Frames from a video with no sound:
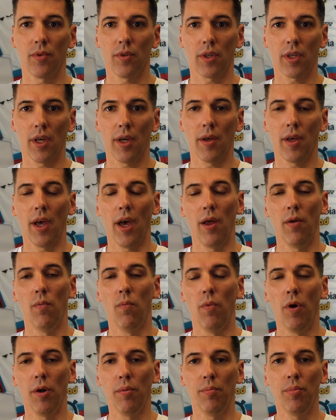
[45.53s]
Okay?
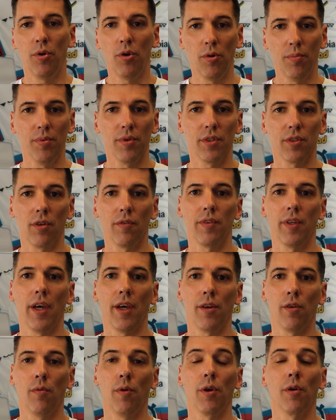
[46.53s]
And one purpose of
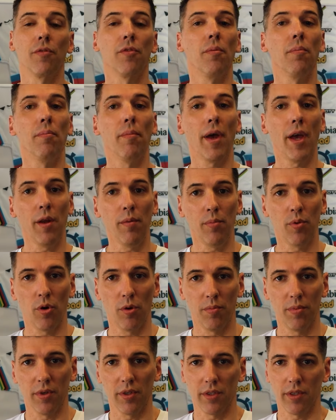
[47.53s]
that, or one of the main
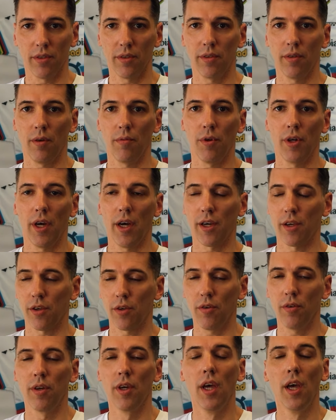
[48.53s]
purposes, I would
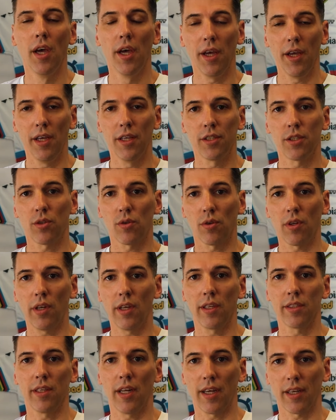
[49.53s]
argue, is to
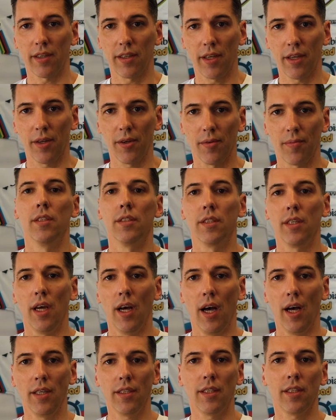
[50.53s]
clear the lactate. The
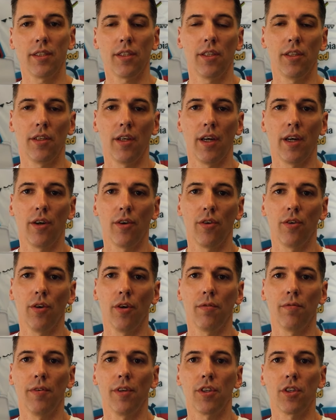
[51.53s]
other scenario
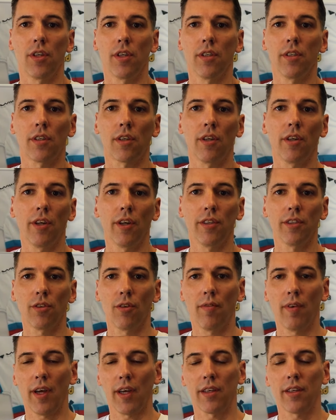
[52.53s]
at which the clearance
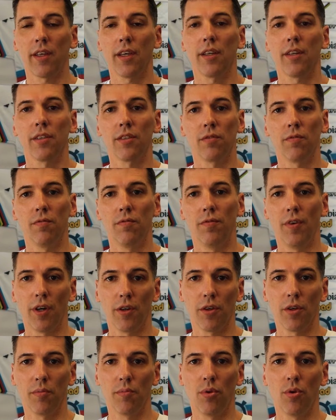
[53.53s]
of lactate is
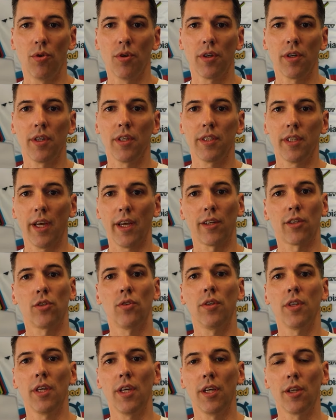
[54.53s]
very important is
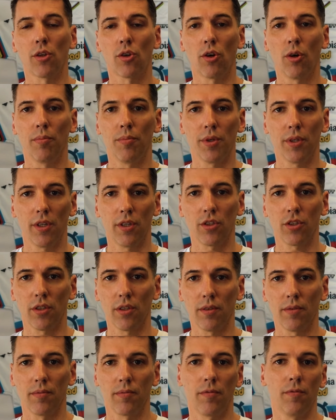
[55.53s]
actually in
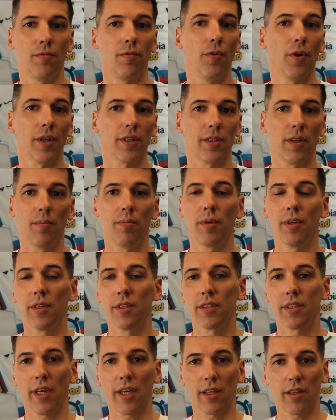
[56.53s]
competition. For example,
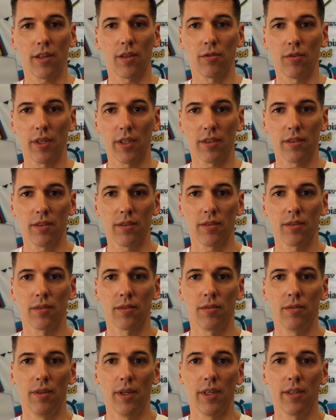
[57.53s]
in cycling races,
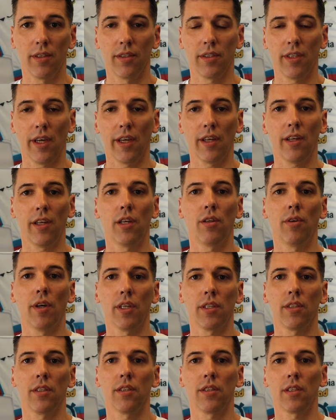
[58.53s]
right? Cycling
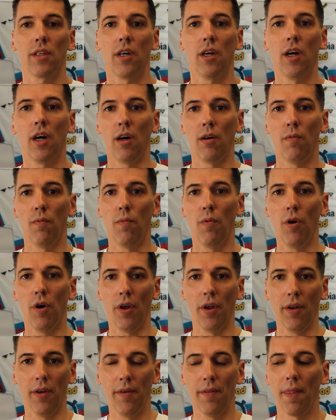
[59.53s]
races are
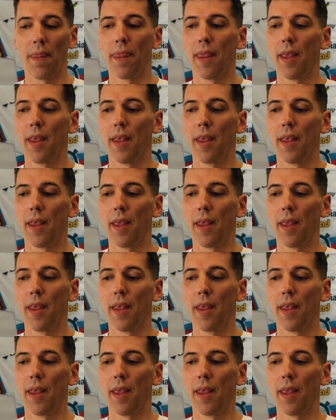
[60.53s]
won